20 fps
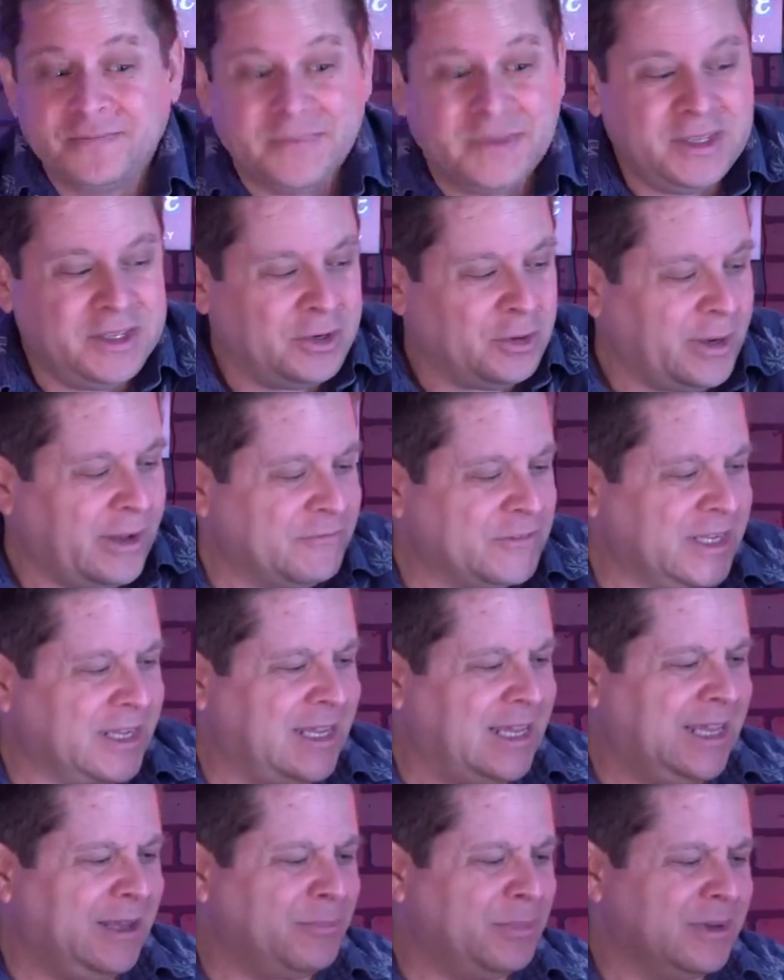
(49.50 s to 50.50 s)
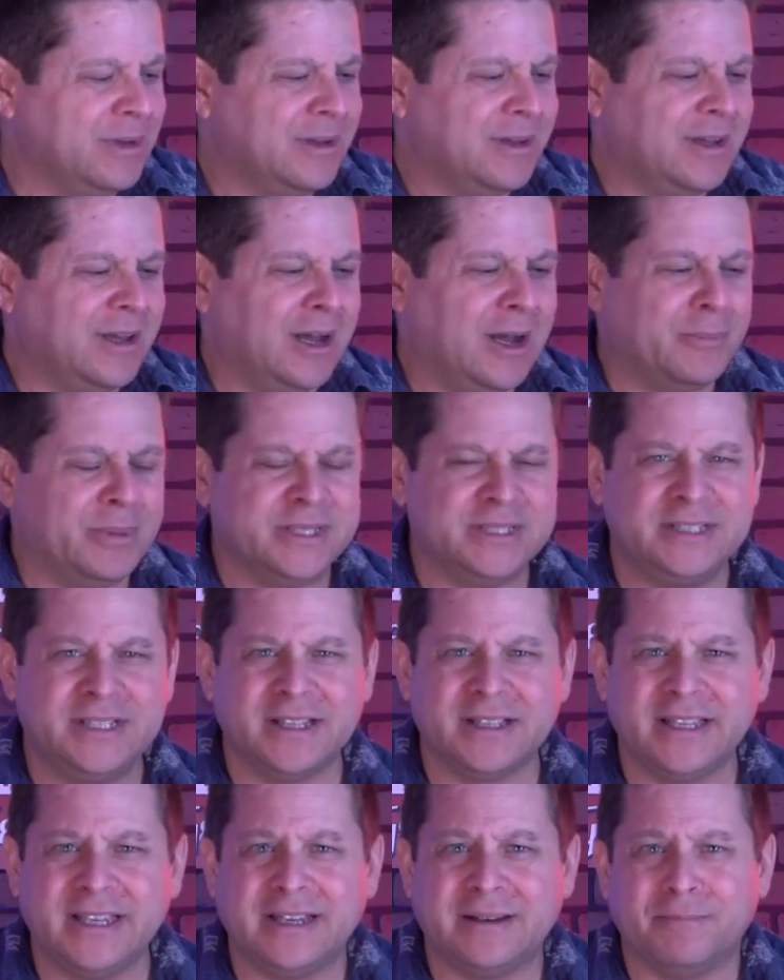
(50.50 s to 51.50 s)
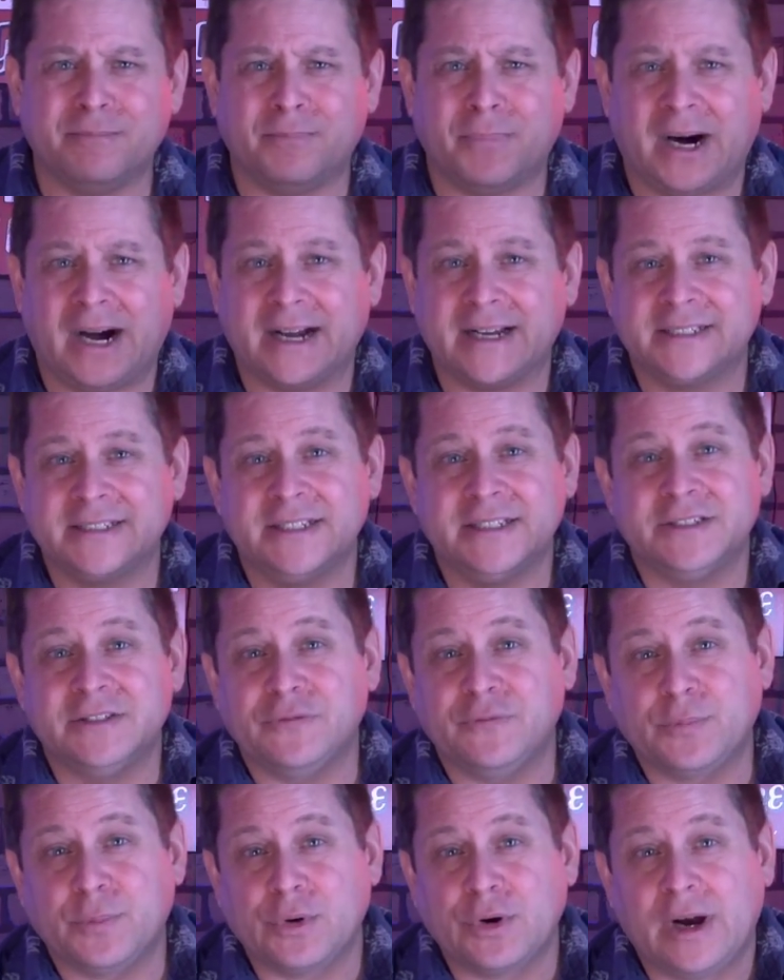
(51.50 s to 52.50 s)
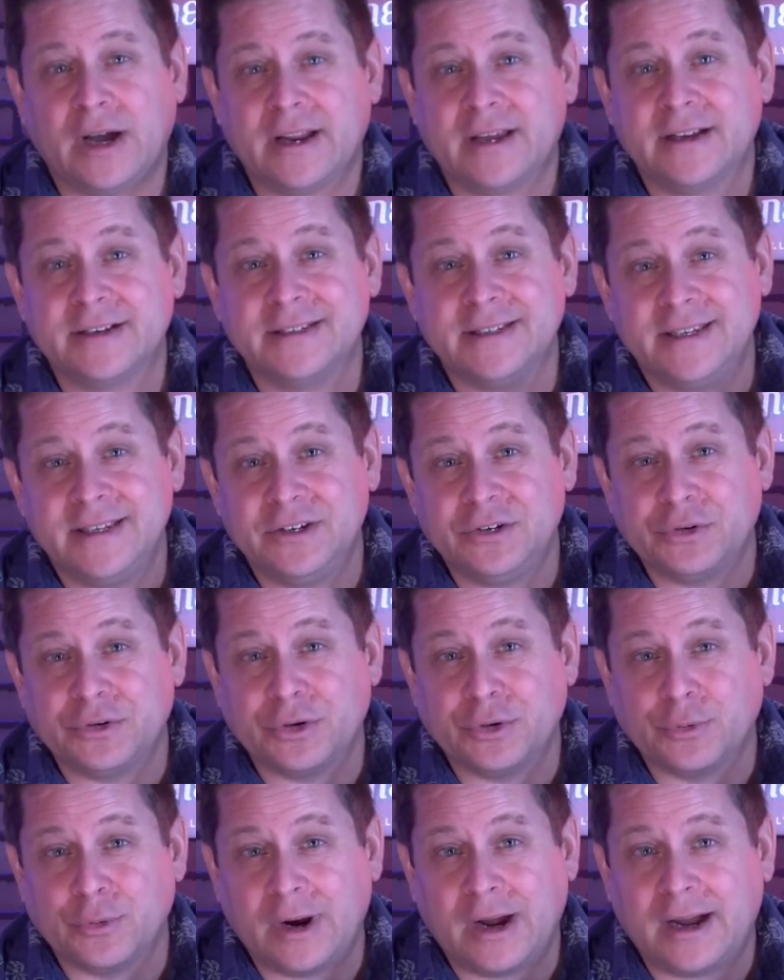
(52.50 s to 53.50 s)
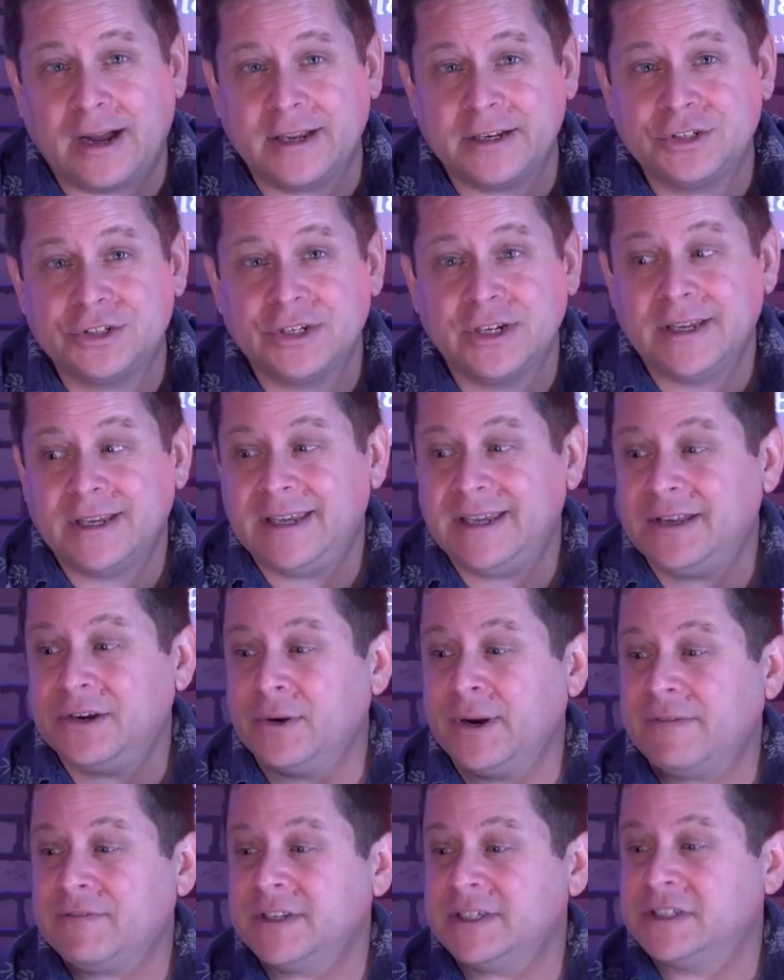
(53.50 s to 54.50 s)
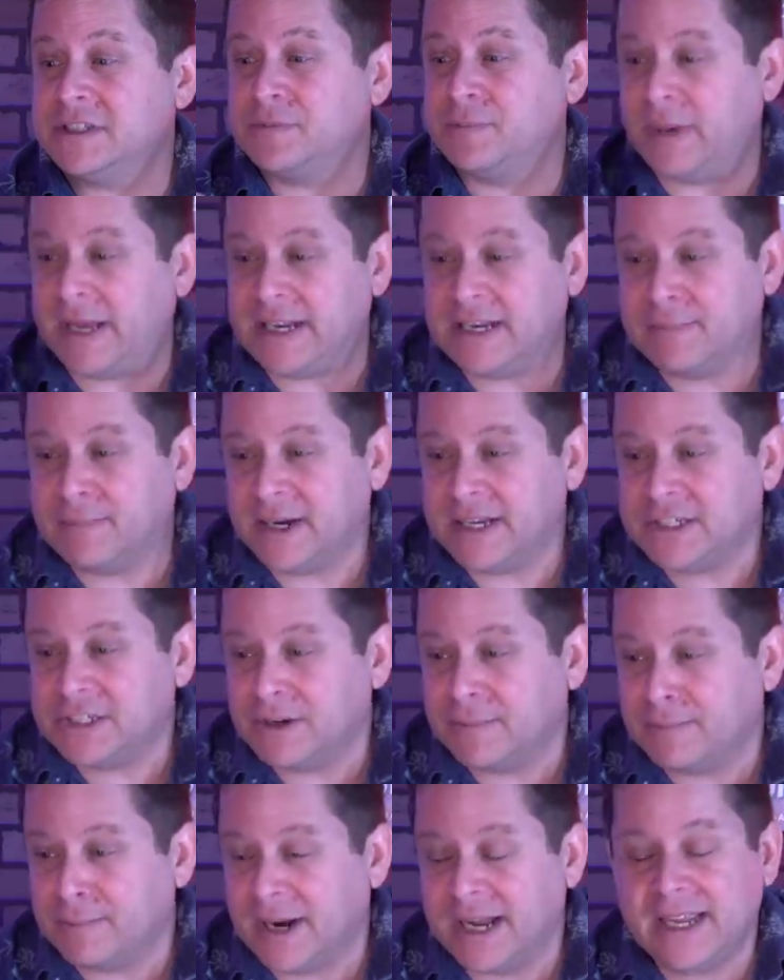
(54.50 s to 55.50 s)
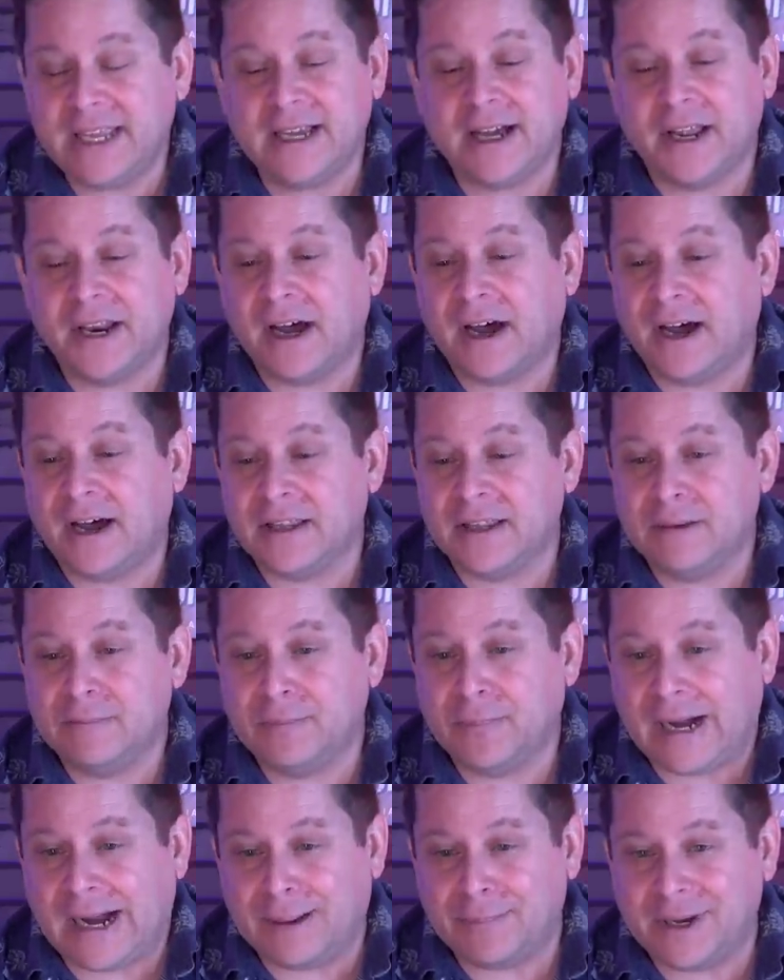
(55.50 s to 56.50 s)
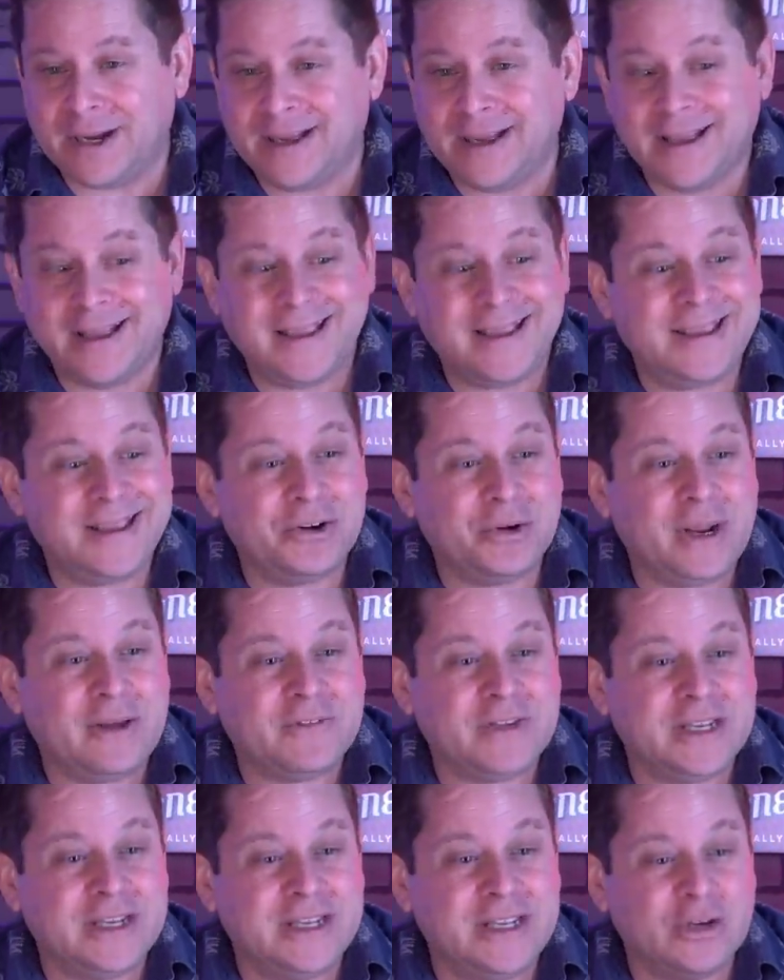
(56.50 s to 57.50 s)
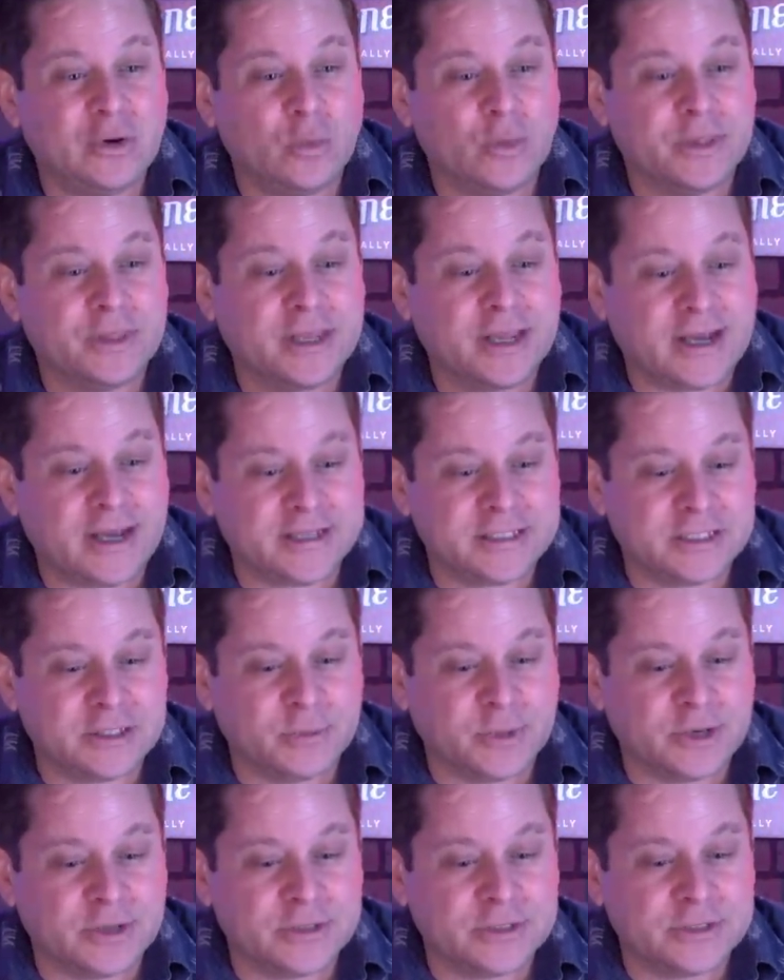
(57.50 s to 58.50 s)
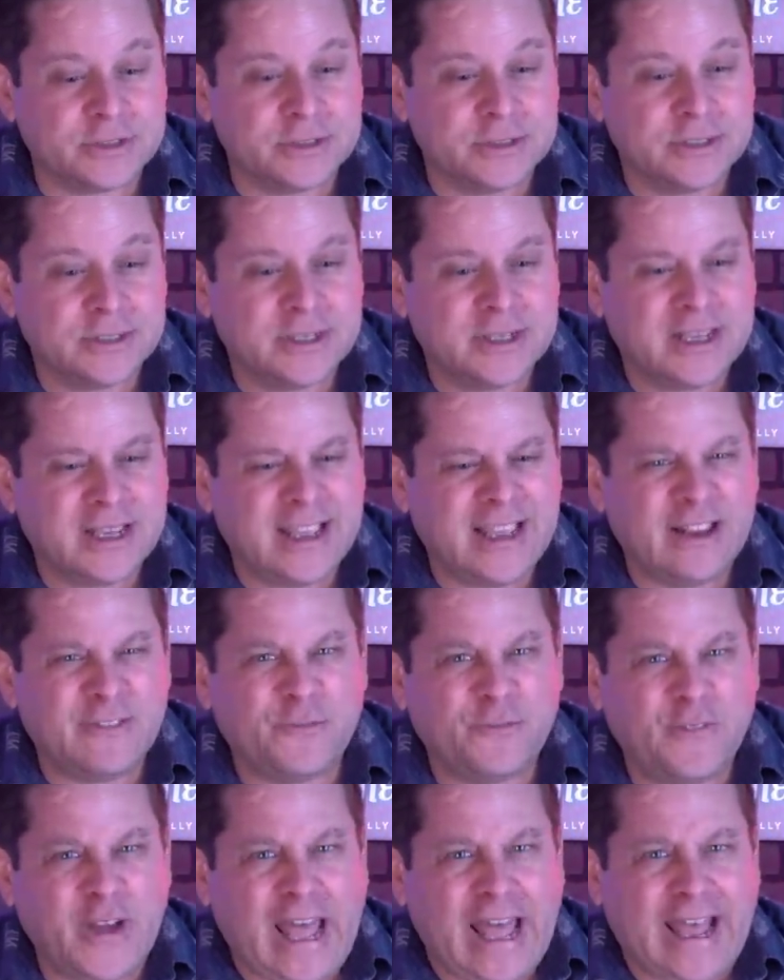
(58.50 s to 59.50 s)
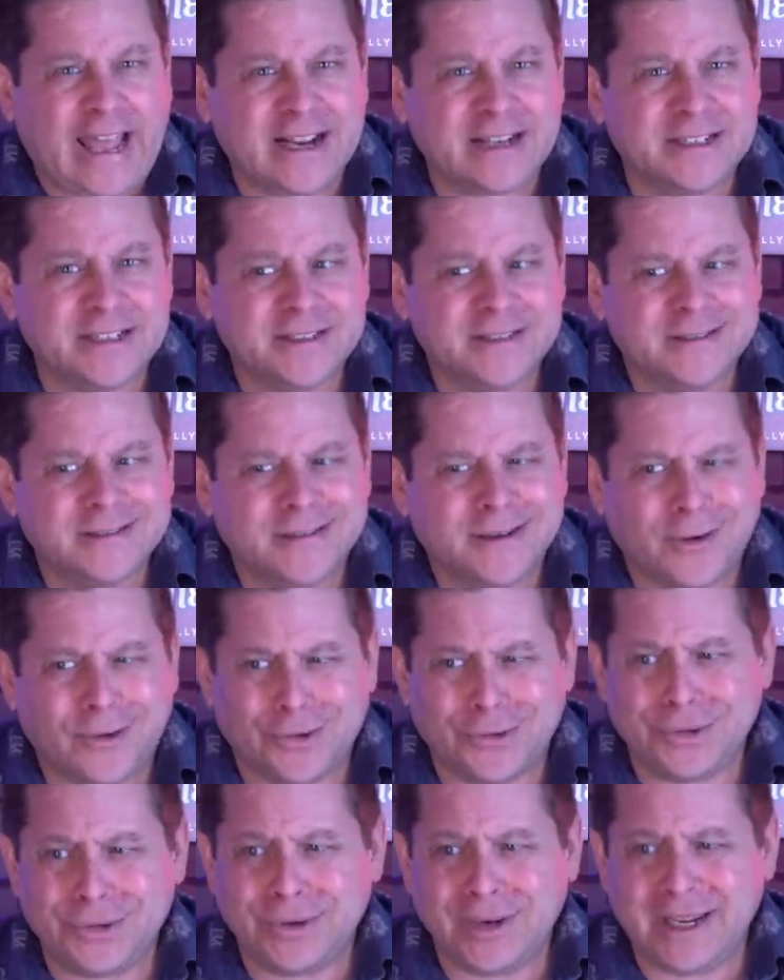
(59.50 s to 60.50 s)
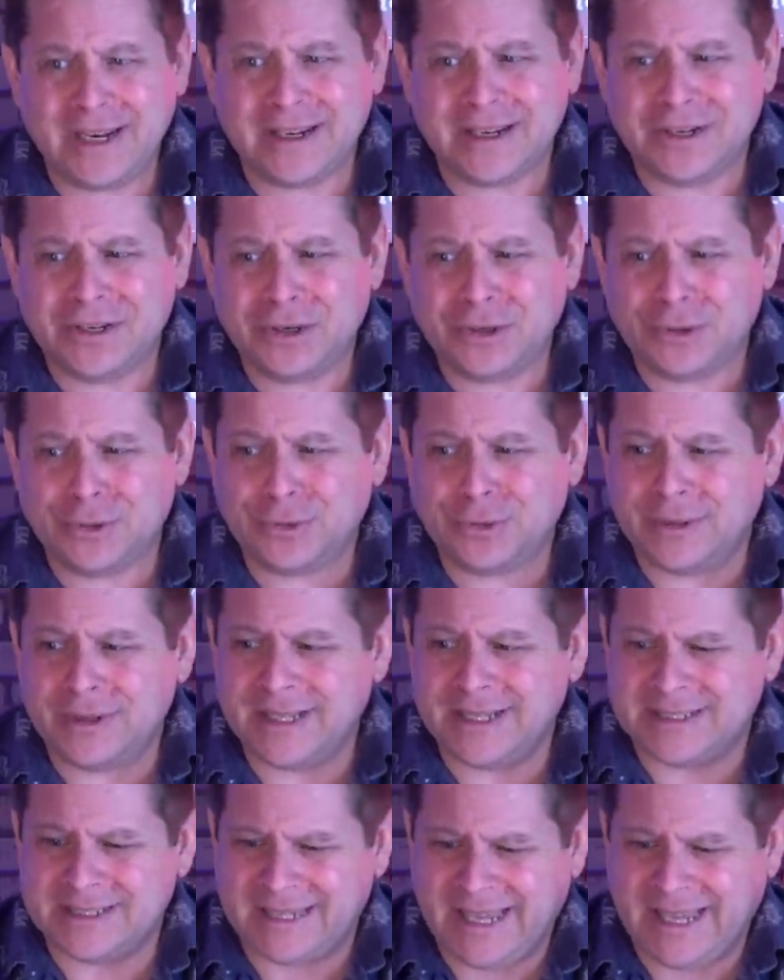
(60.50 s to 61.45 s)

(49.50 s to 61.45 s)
you don't have to keep a bazillion boxes of product in your garage, you don't have to spend a bunch of money on Alibaba, you don't have to deal with customers. In fact, all you need to do is